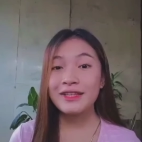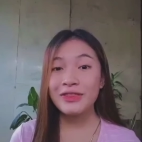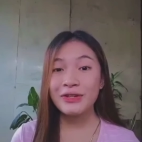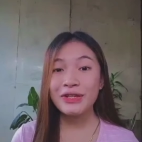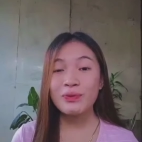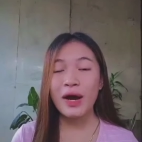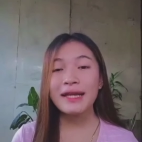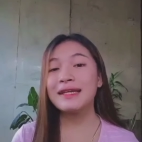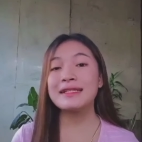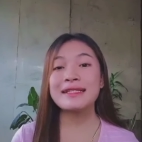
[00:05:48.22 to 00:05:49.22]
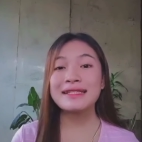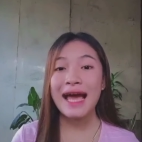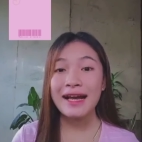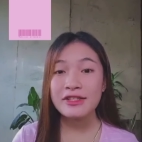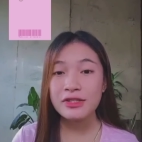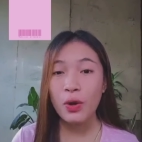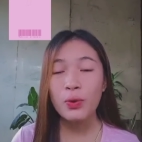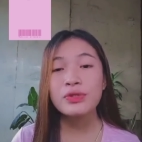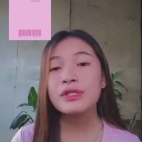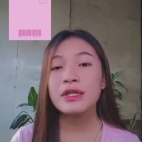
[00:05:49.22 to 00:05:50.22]
The third one is the tax
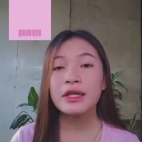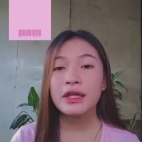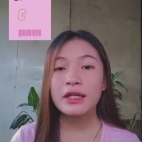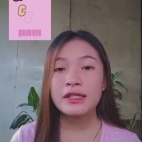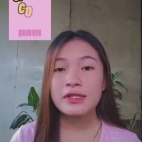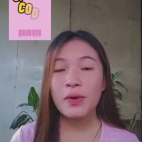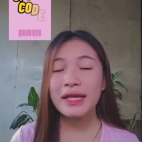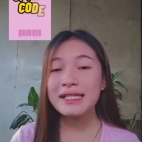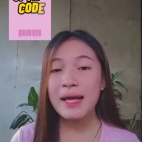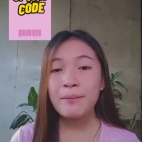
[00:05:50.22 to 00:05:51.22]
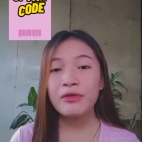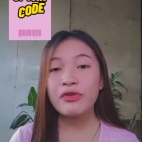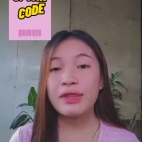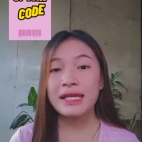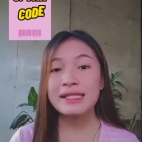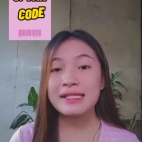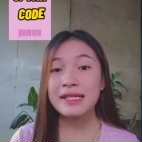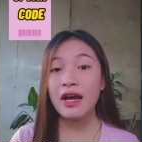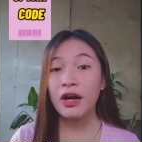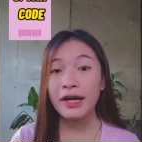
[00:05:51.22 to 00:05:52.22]
code. So an example for this is
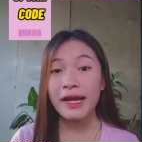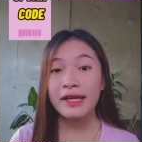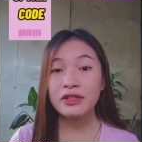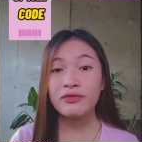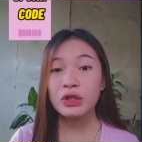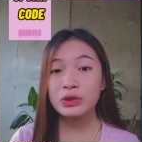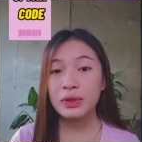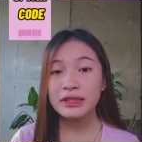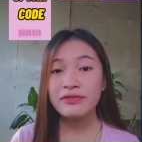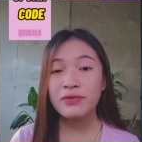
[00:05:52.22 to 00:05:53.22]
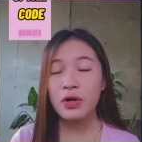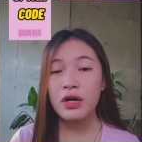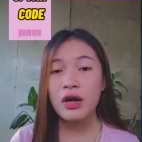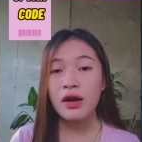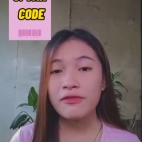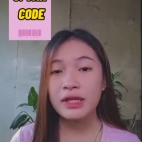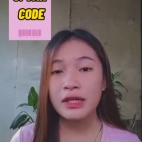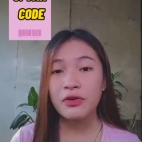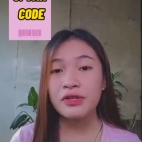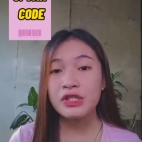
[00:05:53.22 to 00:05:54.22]
the RA 8424 of
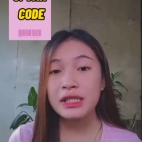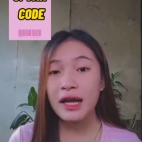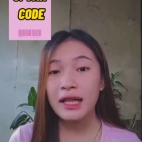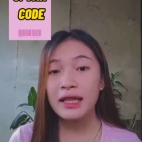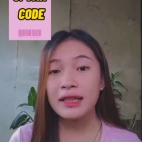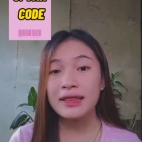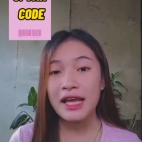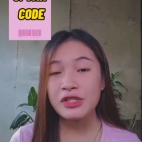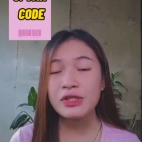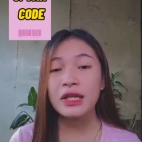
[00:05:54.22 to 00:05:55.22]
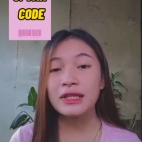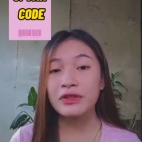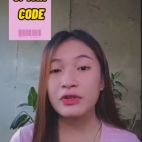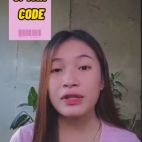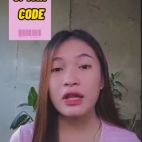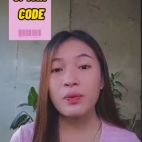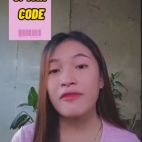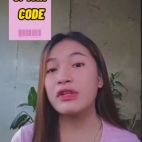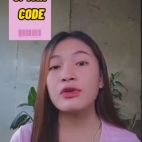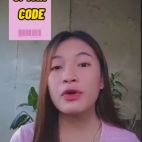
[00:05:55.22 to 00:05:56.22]
the original National Internal
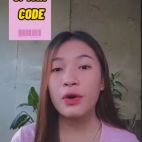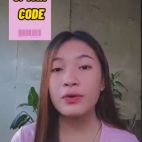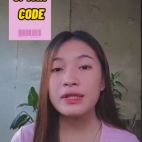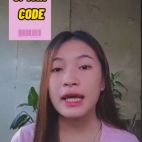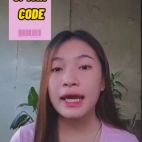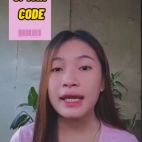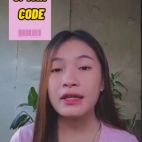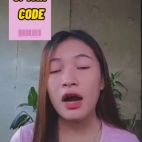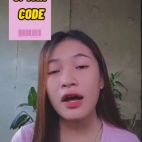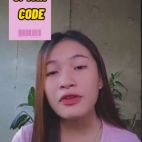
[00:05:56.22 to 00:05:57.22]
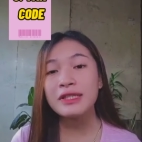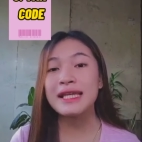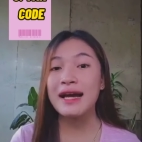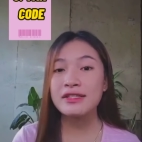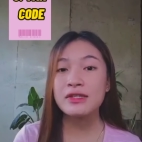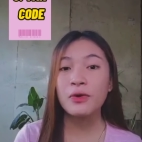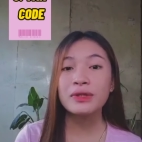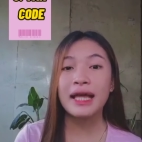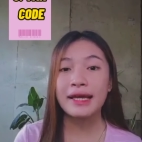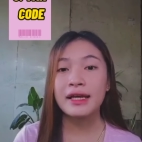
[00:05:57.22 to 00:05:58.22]
Revenue Code and other tax
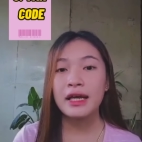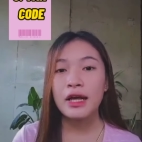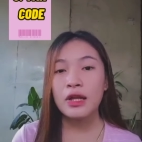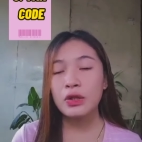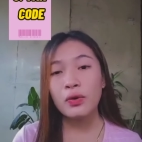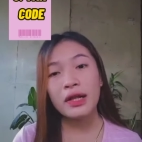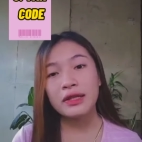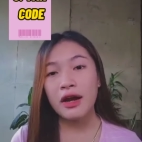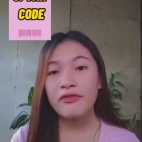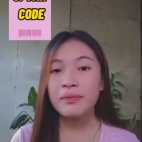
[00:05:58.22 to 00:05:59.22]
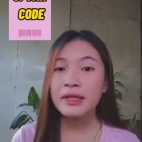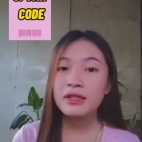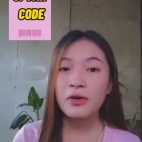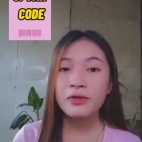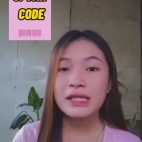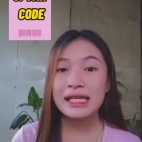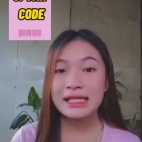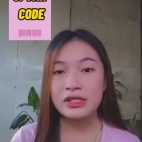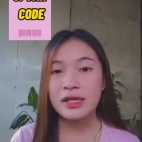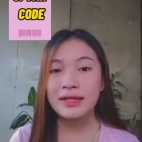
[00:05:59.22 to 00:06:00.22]
code like Local Government Code and
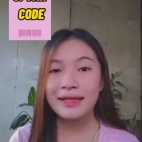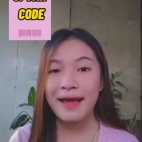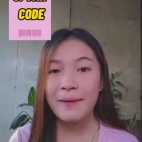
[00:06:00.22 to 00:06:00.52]
etc.